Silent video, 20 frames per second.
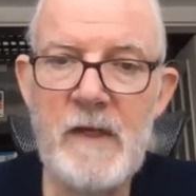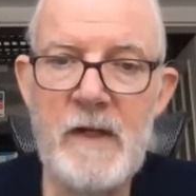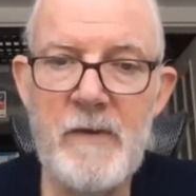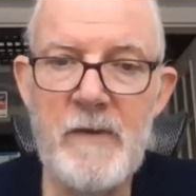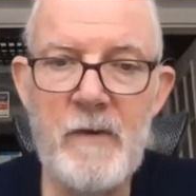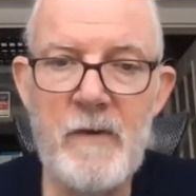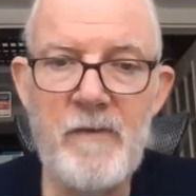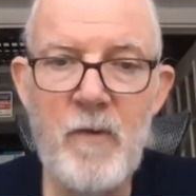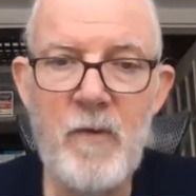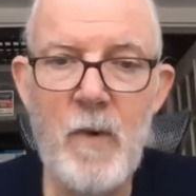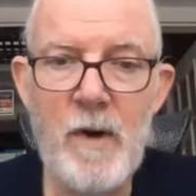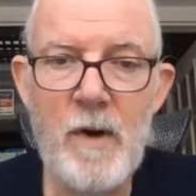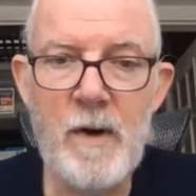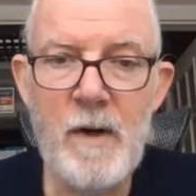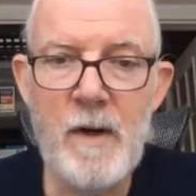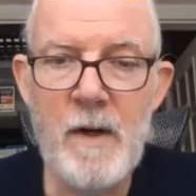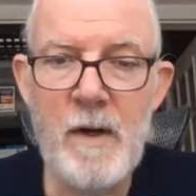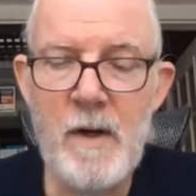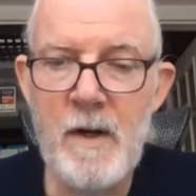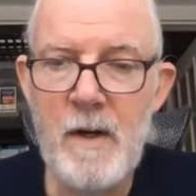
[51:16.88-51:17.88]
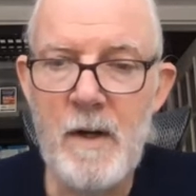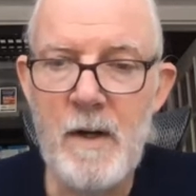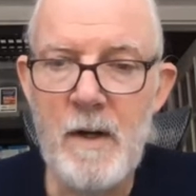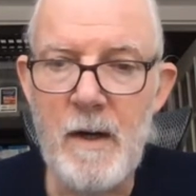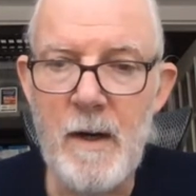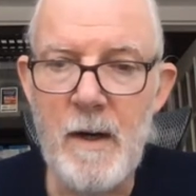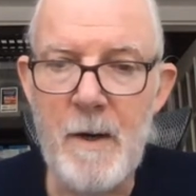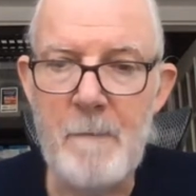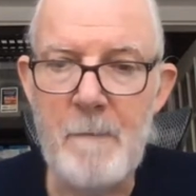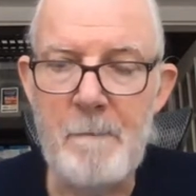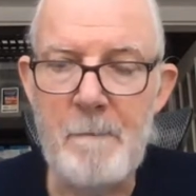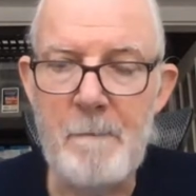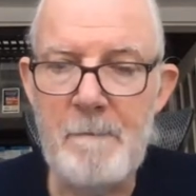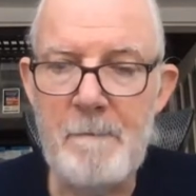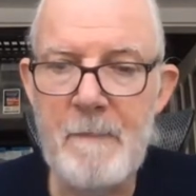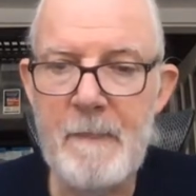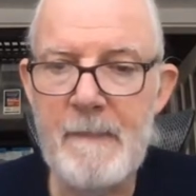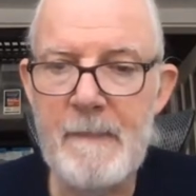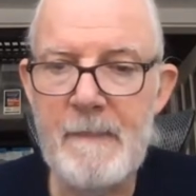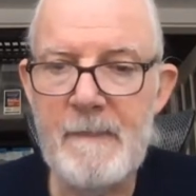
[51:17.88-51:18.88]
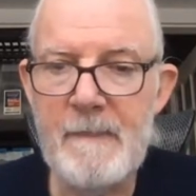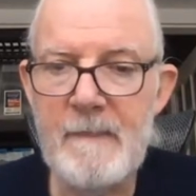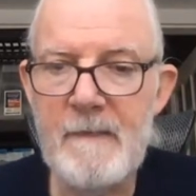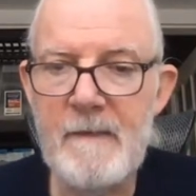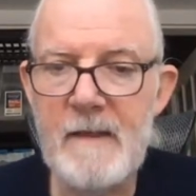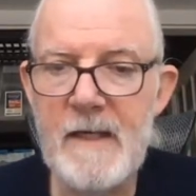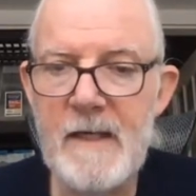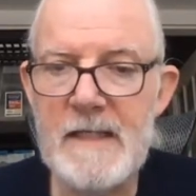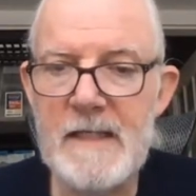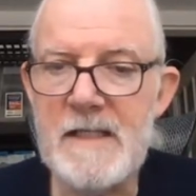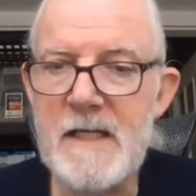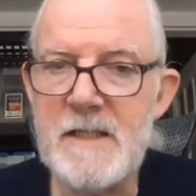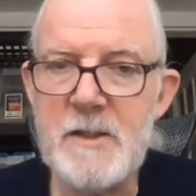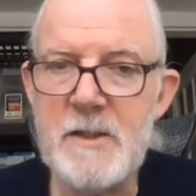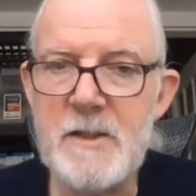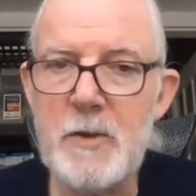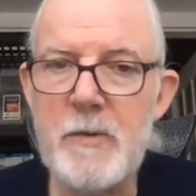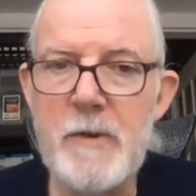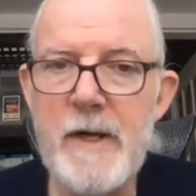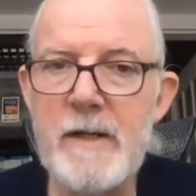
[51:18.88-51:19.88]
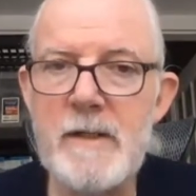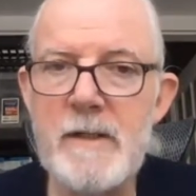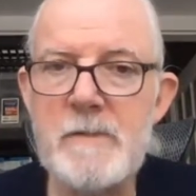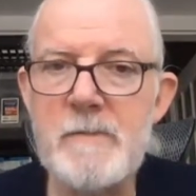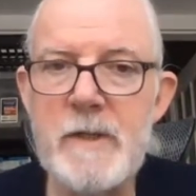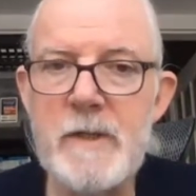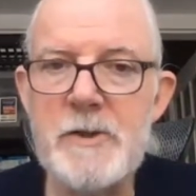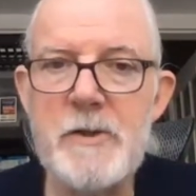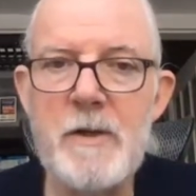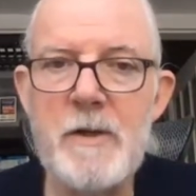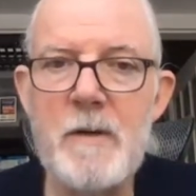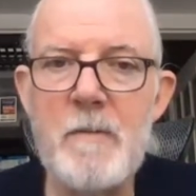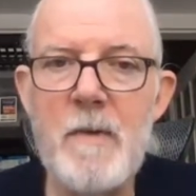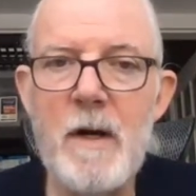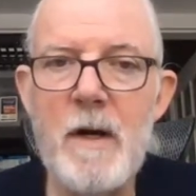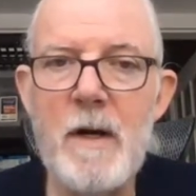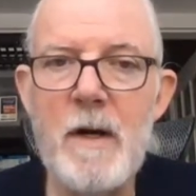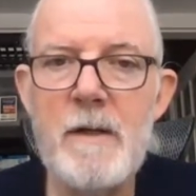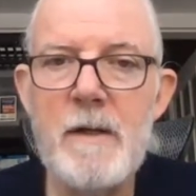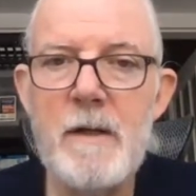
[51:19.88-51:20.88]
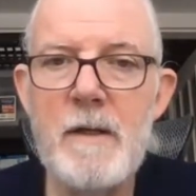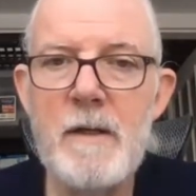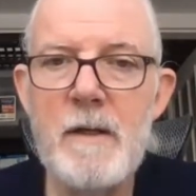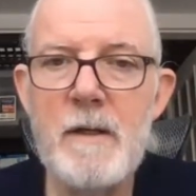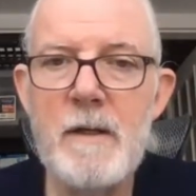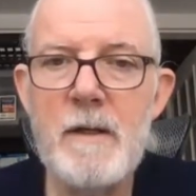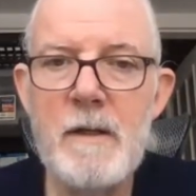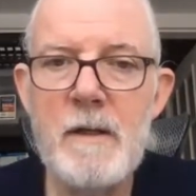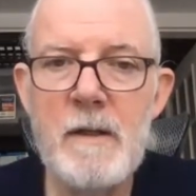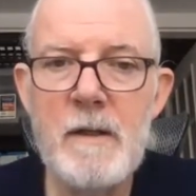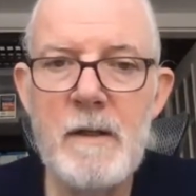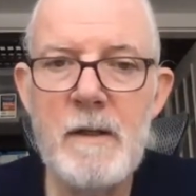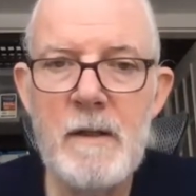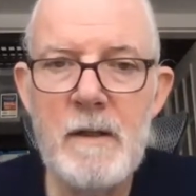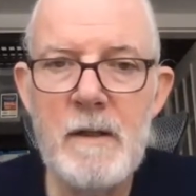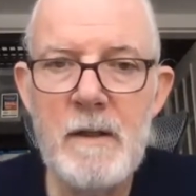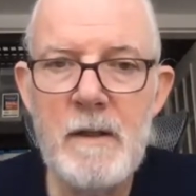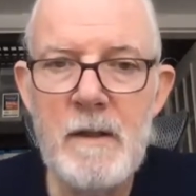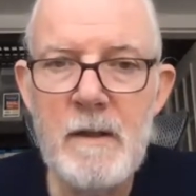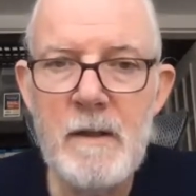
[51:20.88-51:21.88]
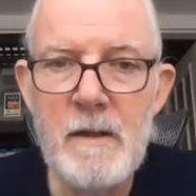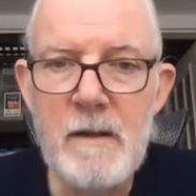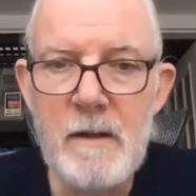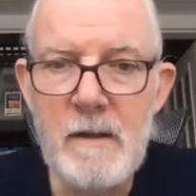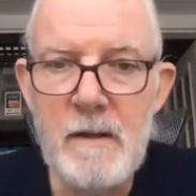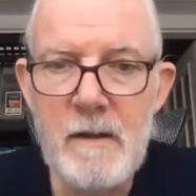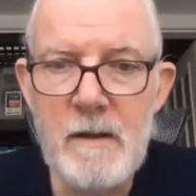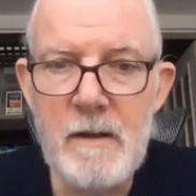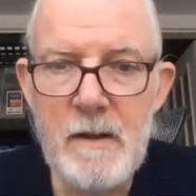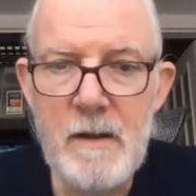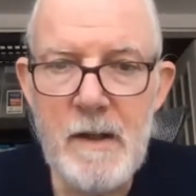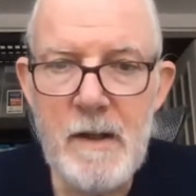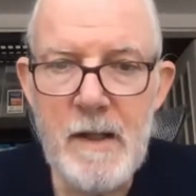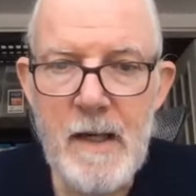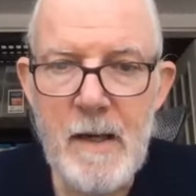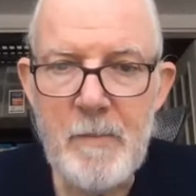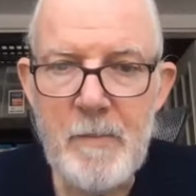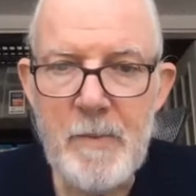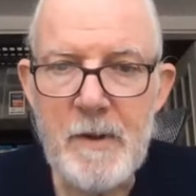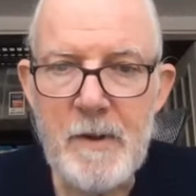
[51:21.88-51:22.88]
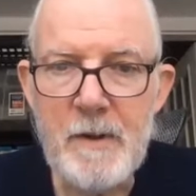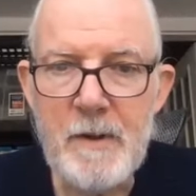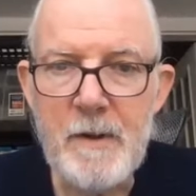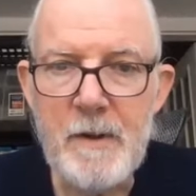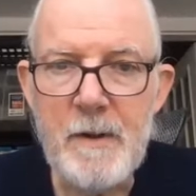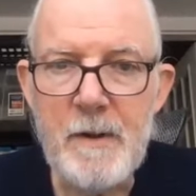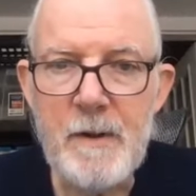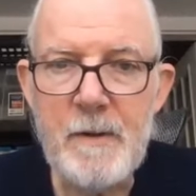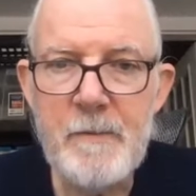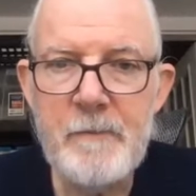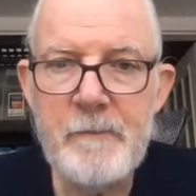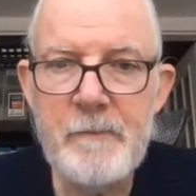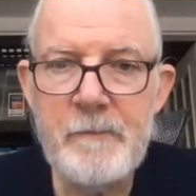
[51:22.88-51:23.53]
therefore um, it doesn't create as much intermod. What happened here?